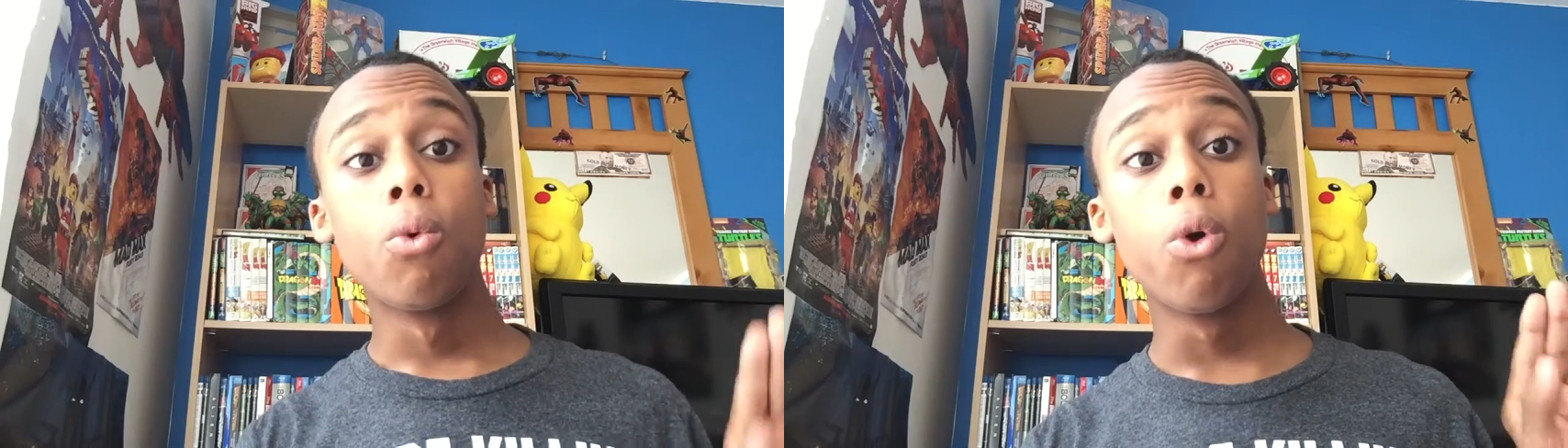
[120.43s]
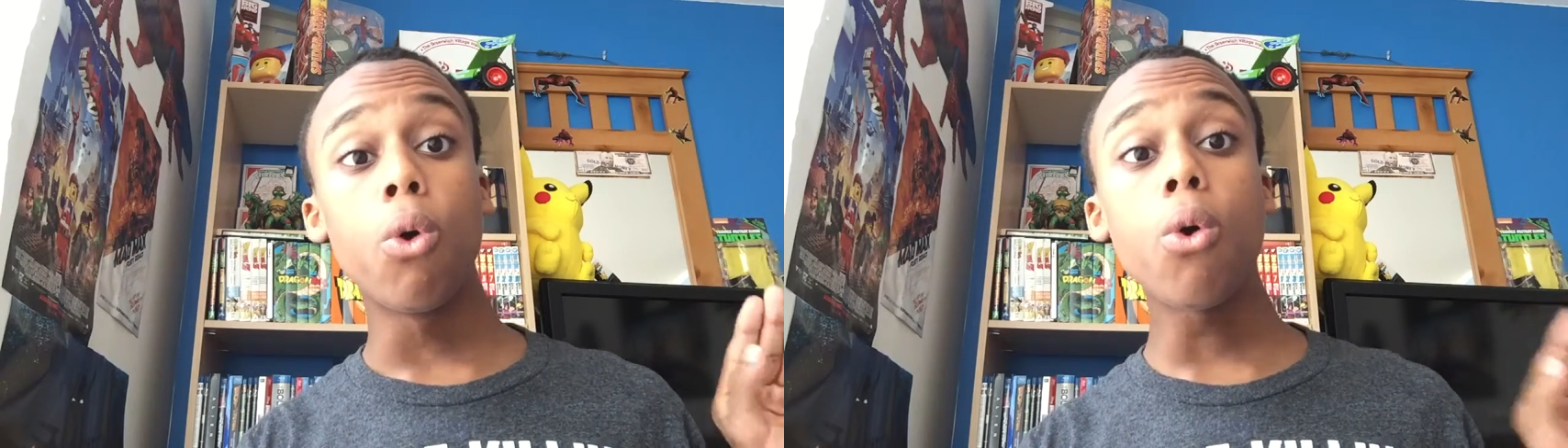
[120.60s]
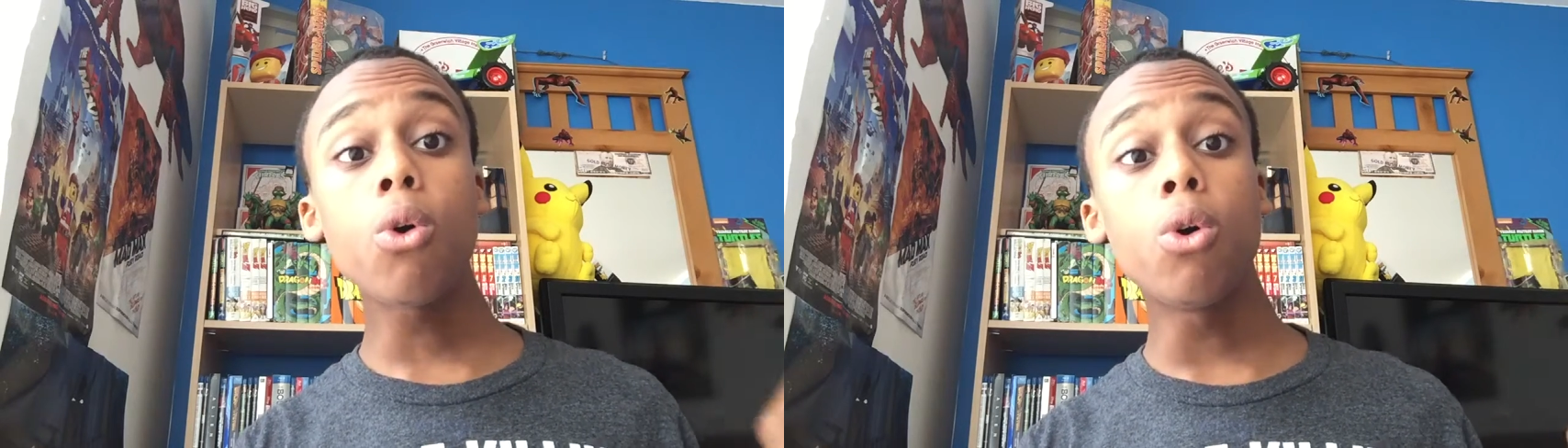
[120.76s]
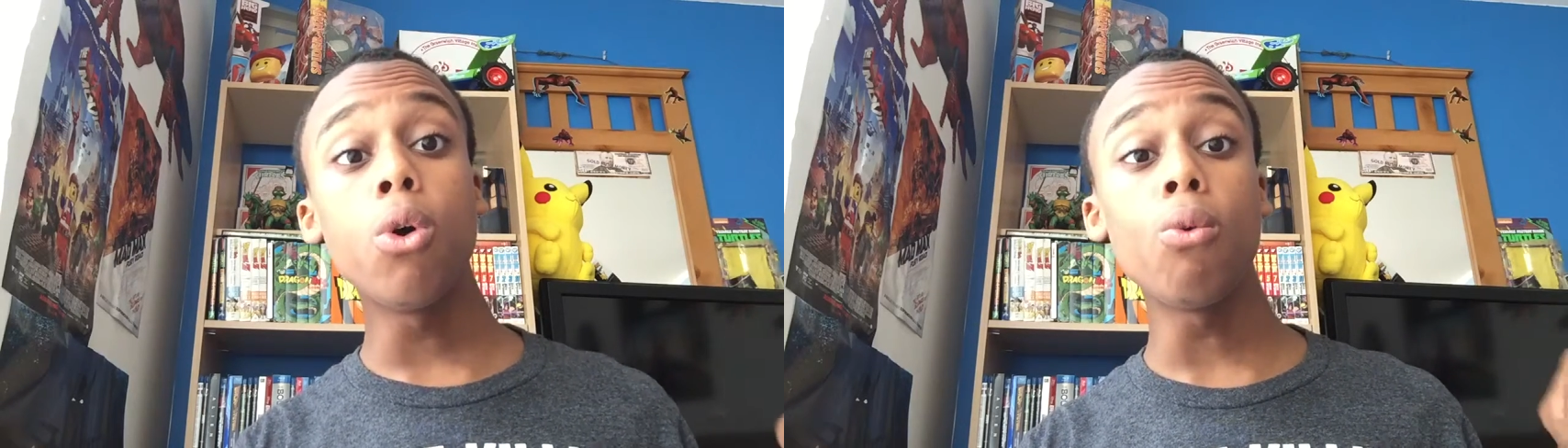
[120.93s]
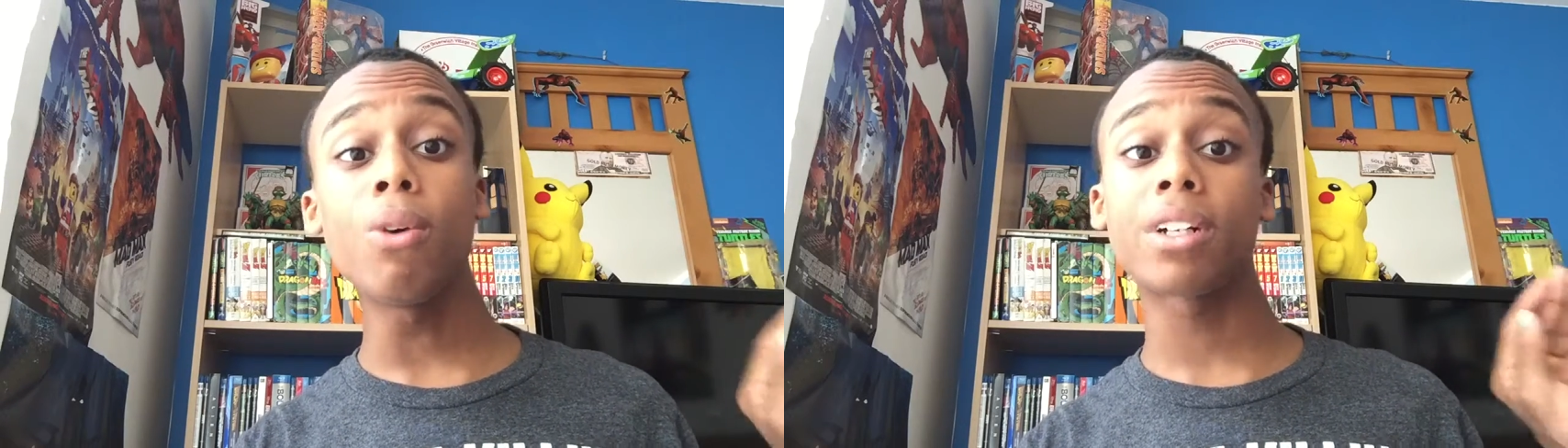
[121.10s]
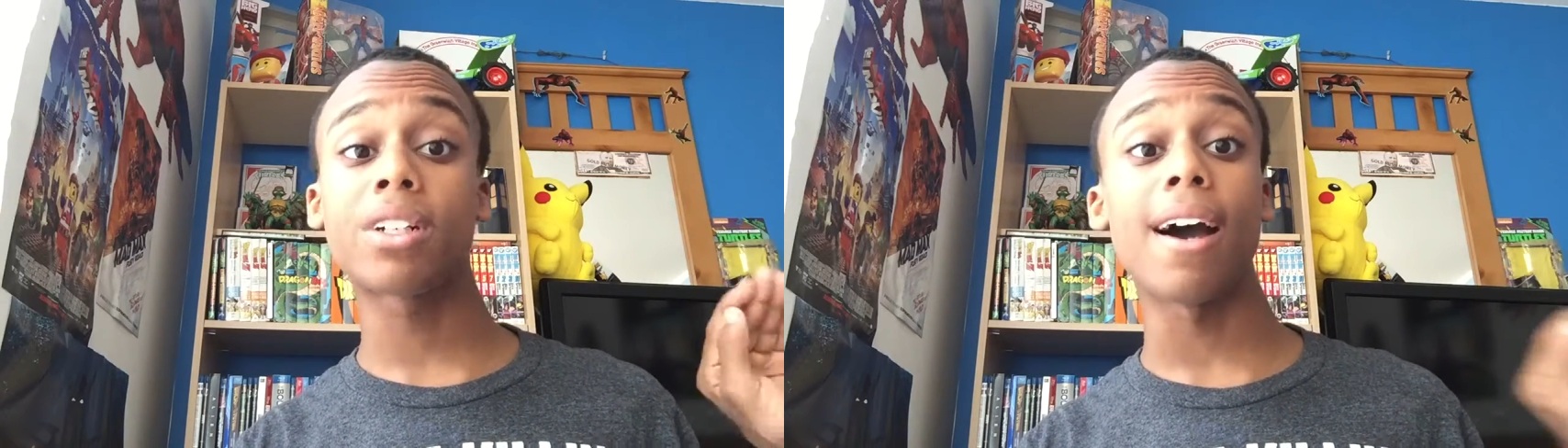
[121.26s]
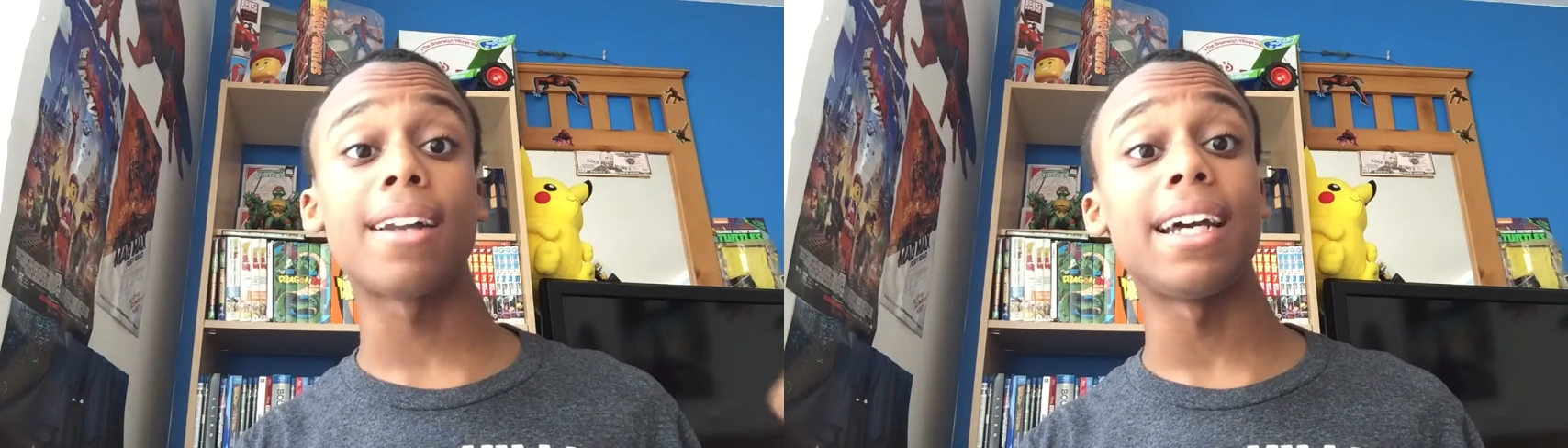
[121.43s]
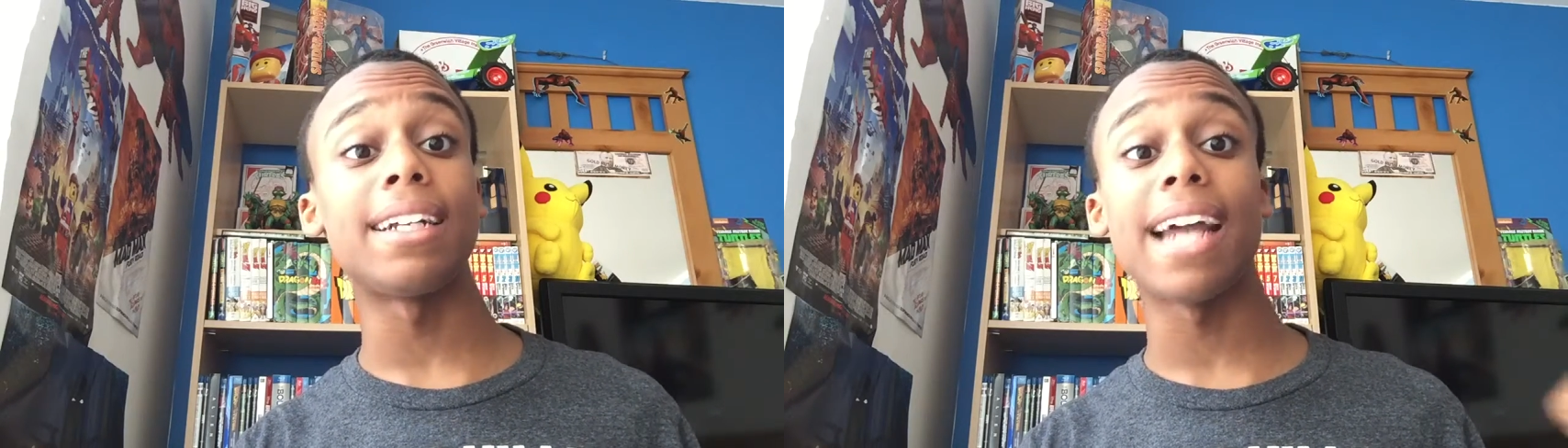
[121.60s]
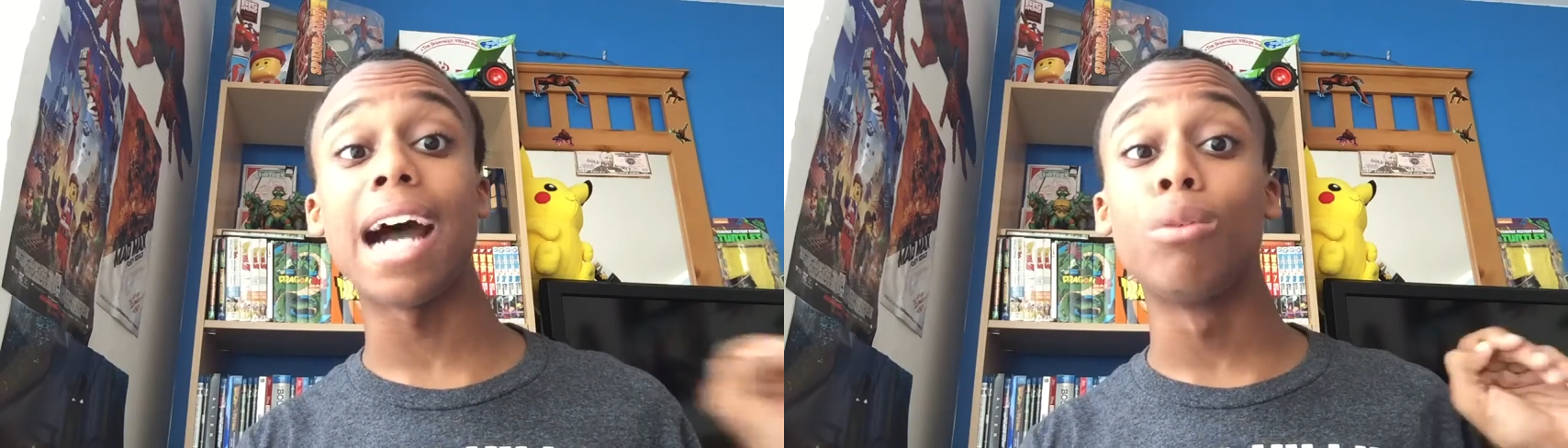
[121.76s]
who who would thought
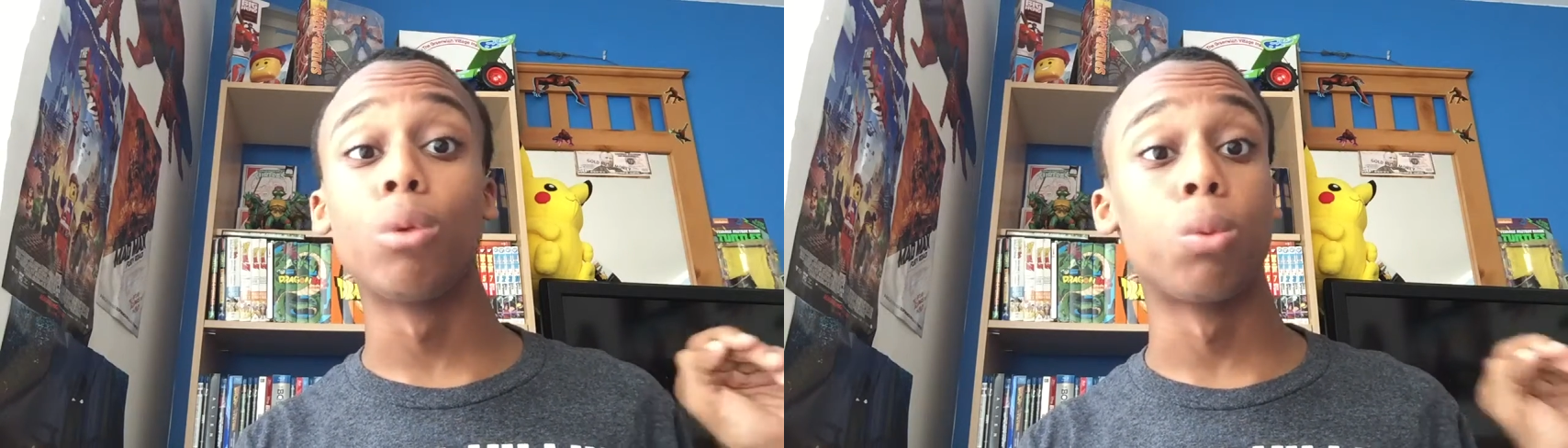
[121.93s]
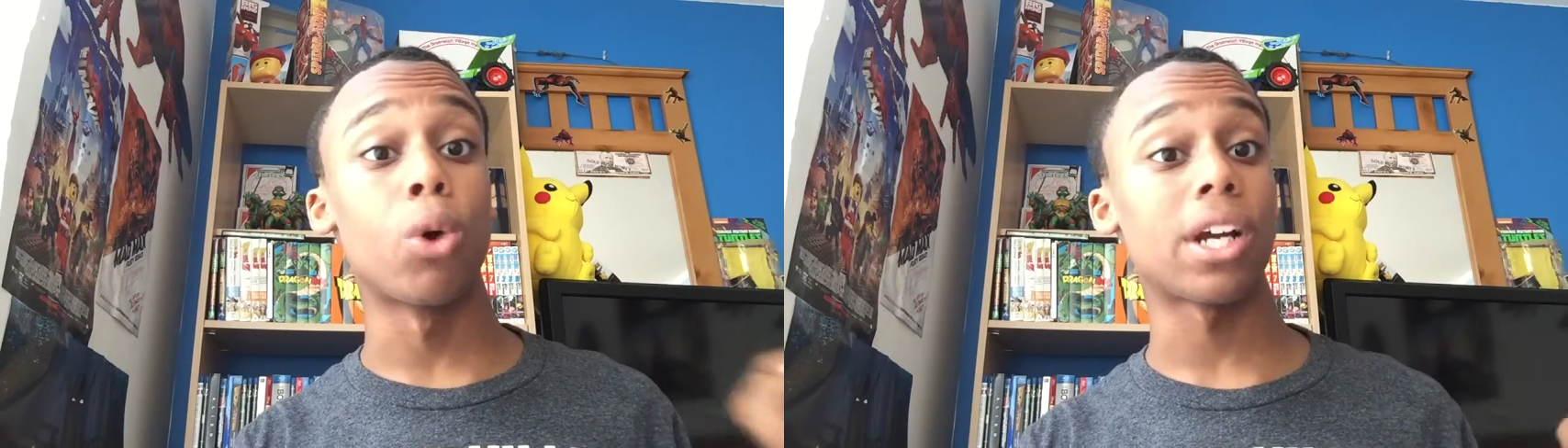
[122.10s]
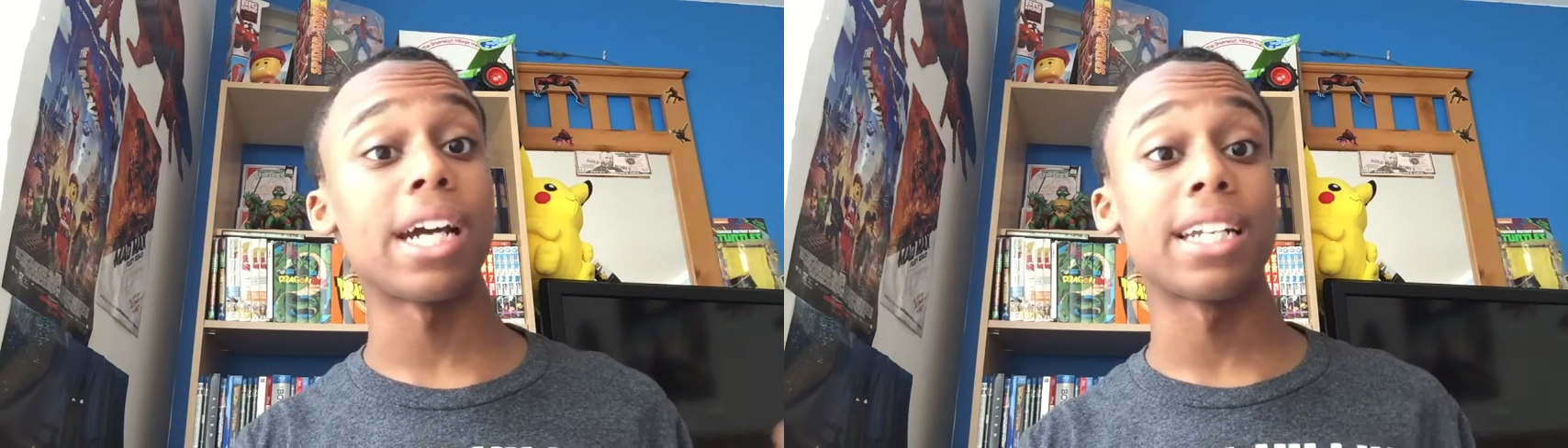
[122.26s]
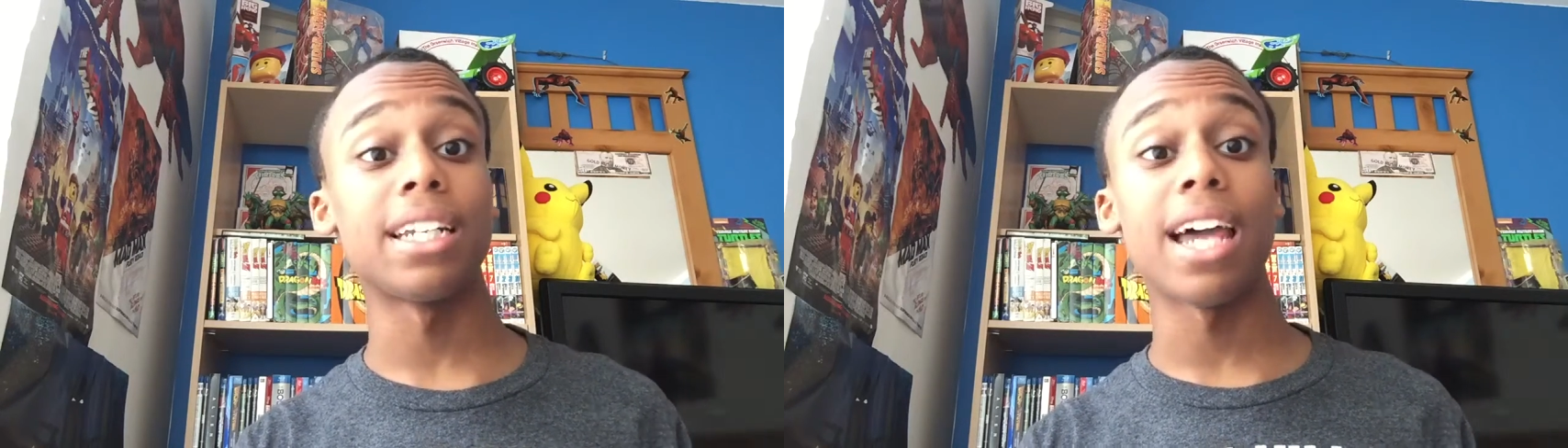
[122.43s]
that that would work as a